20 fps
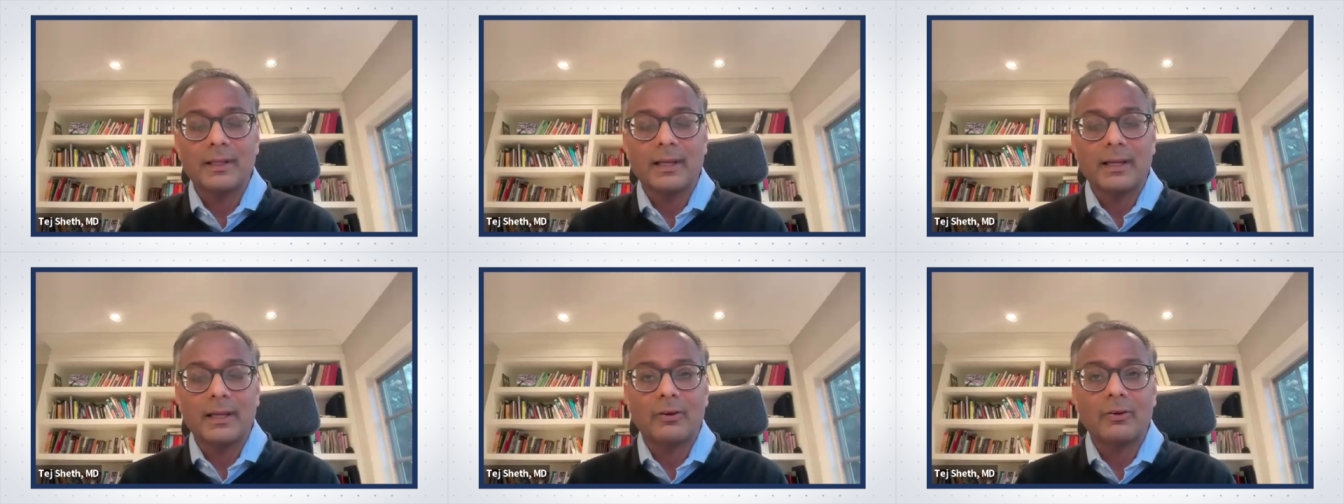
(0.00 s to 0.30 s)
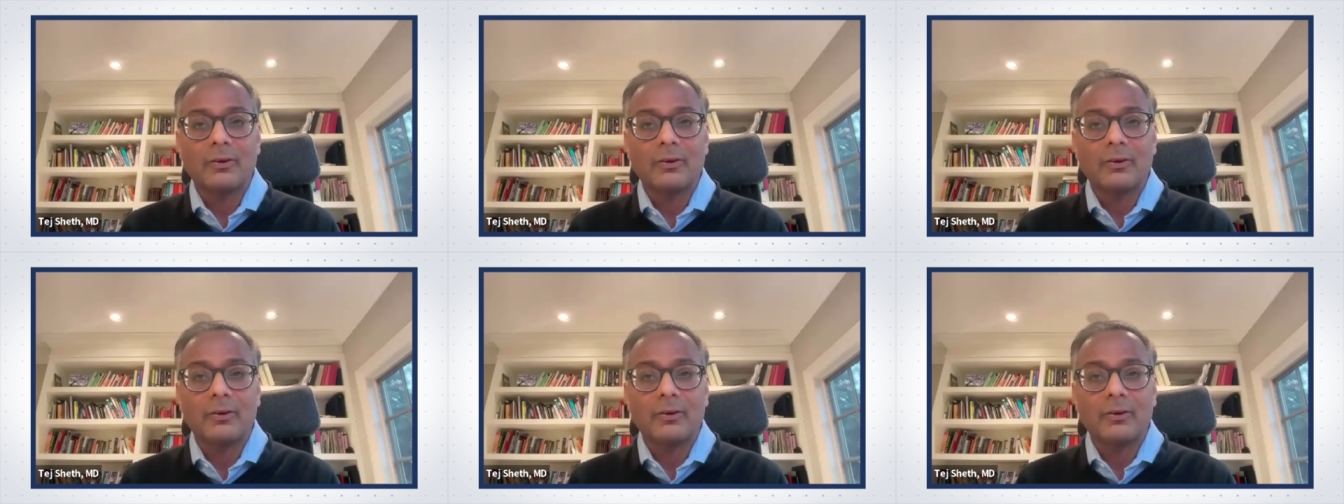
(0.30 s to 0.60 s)
that
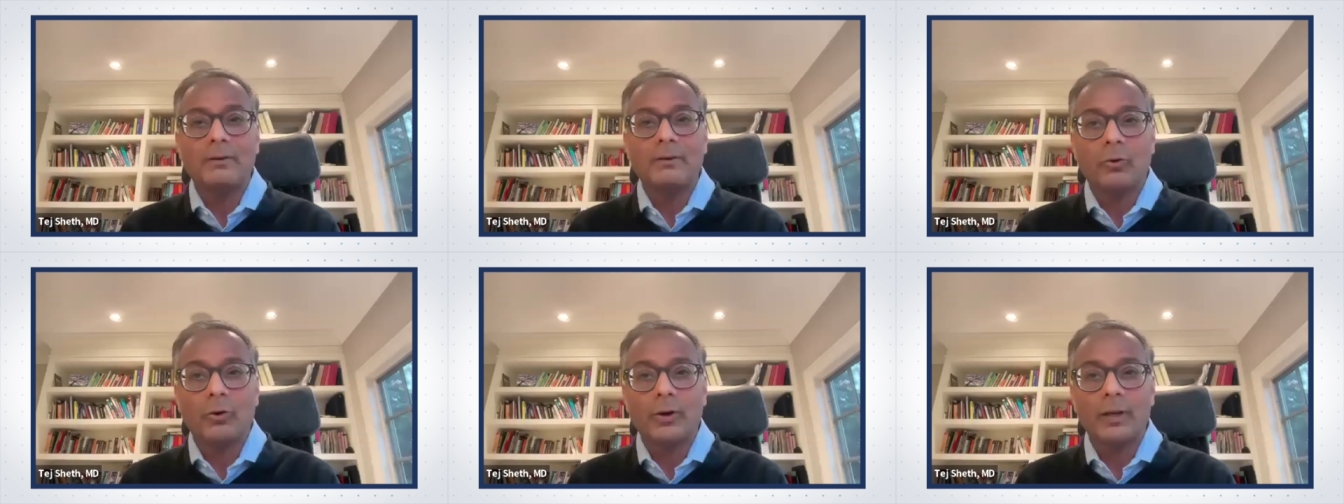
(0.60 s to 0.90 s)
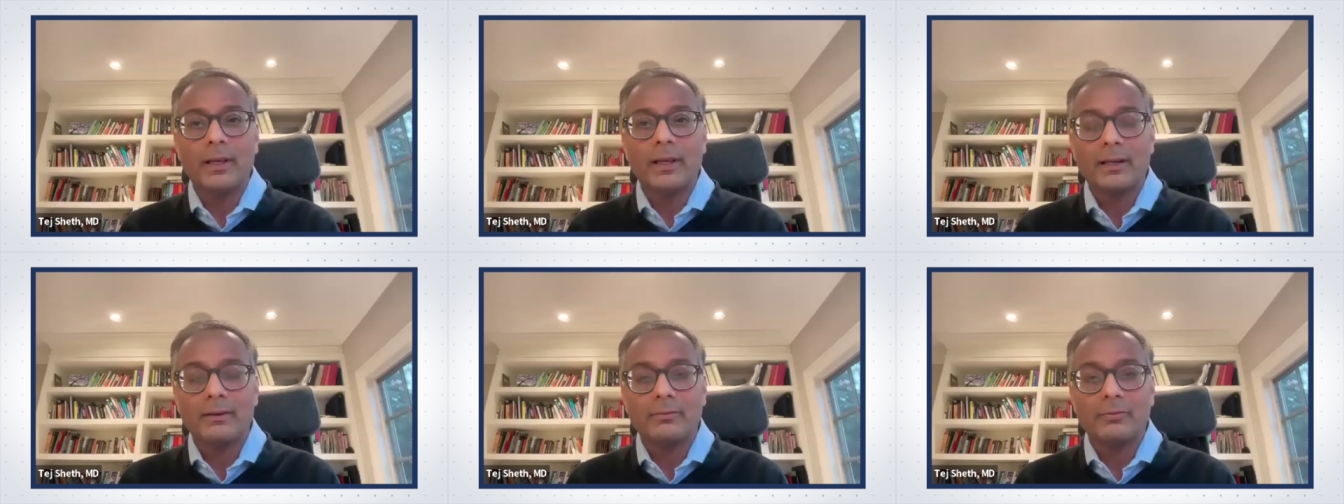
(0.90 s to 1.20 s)
could be
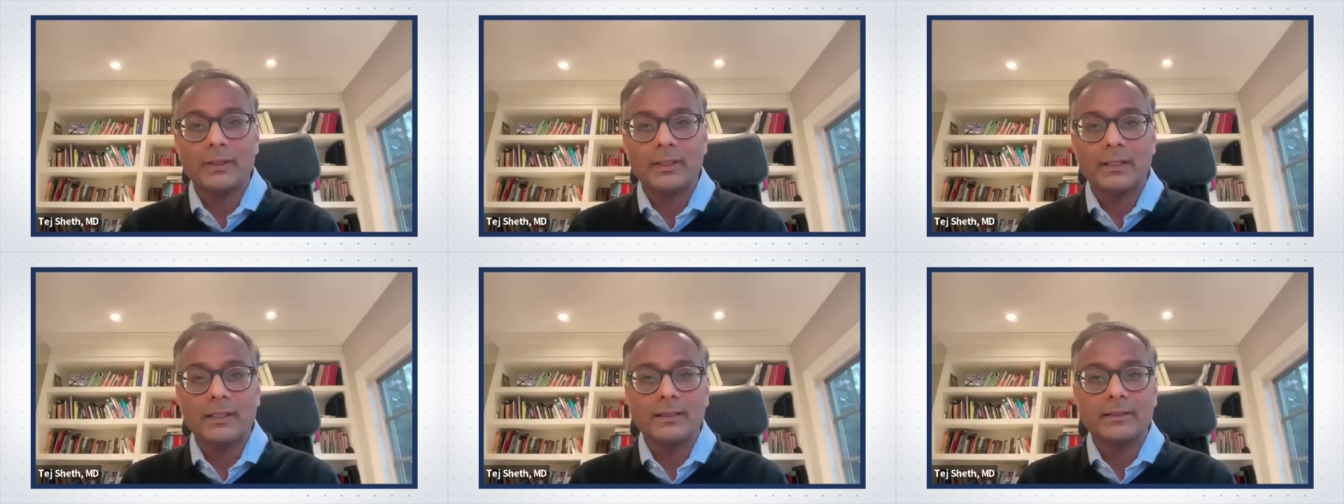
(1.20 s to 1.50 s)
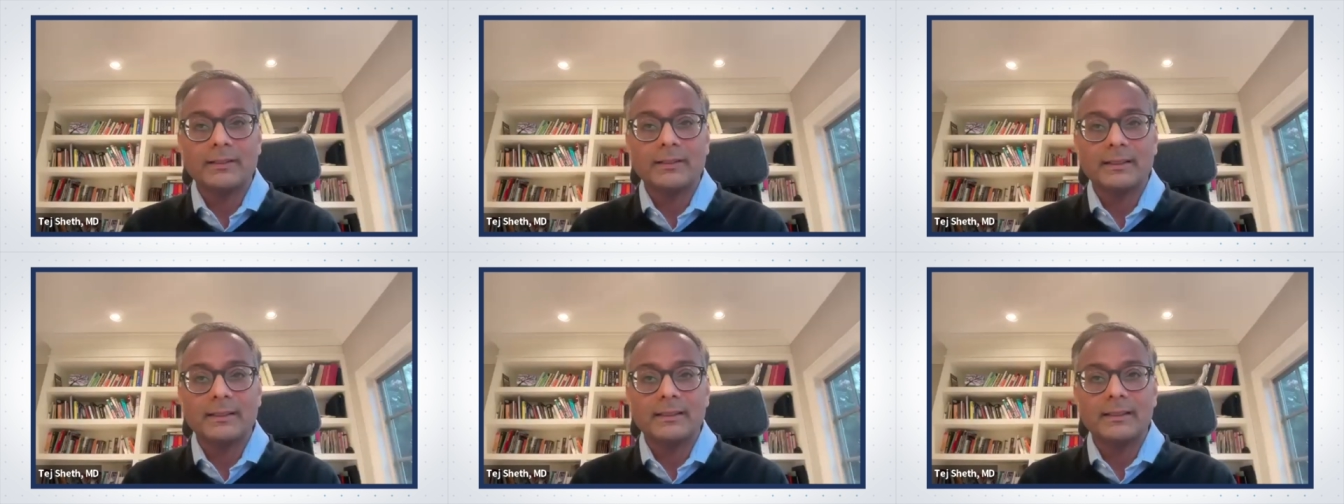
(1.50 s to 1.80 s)
avoided if we
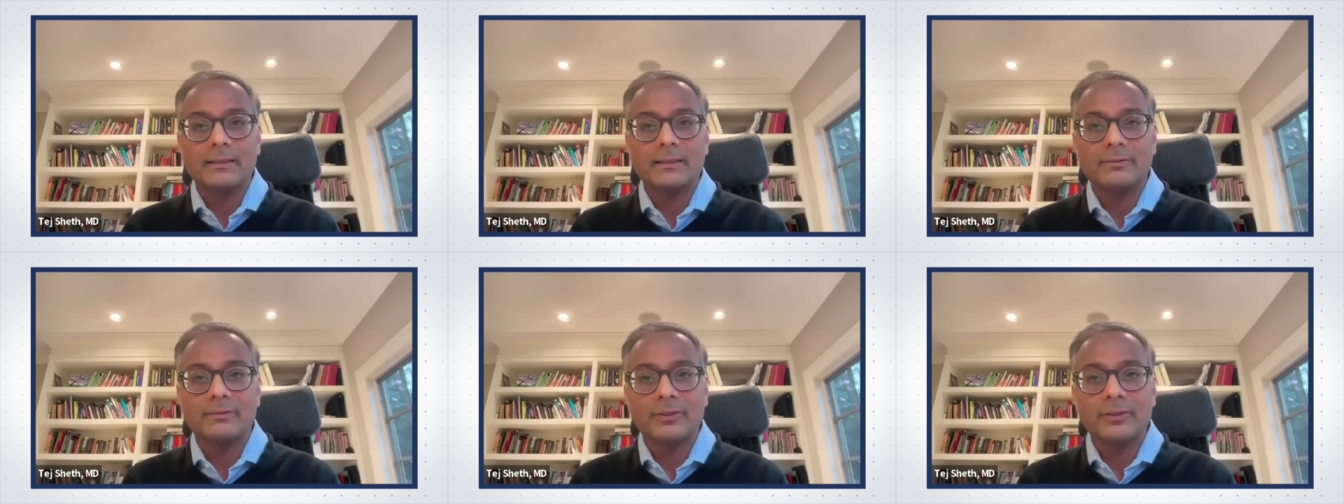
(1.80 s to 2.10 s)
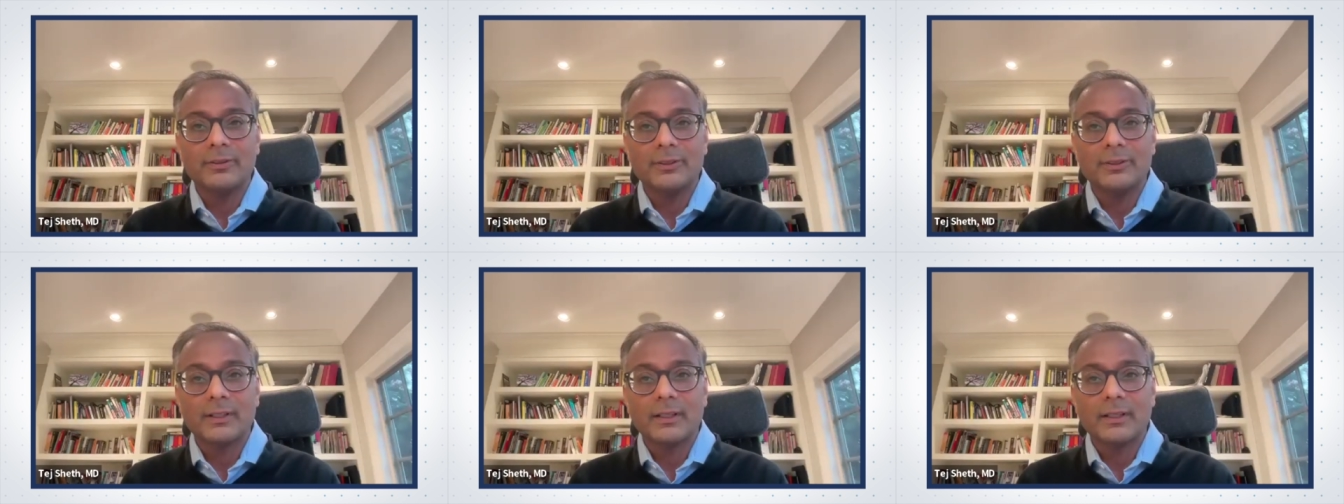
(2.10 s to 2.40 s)
did CT
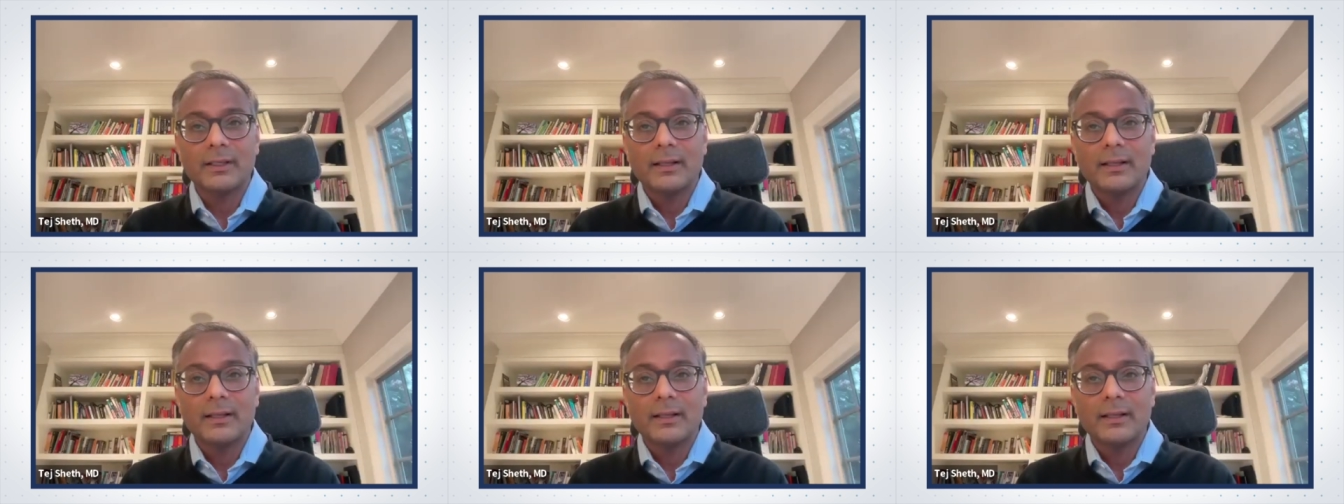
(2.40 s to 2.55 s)
first.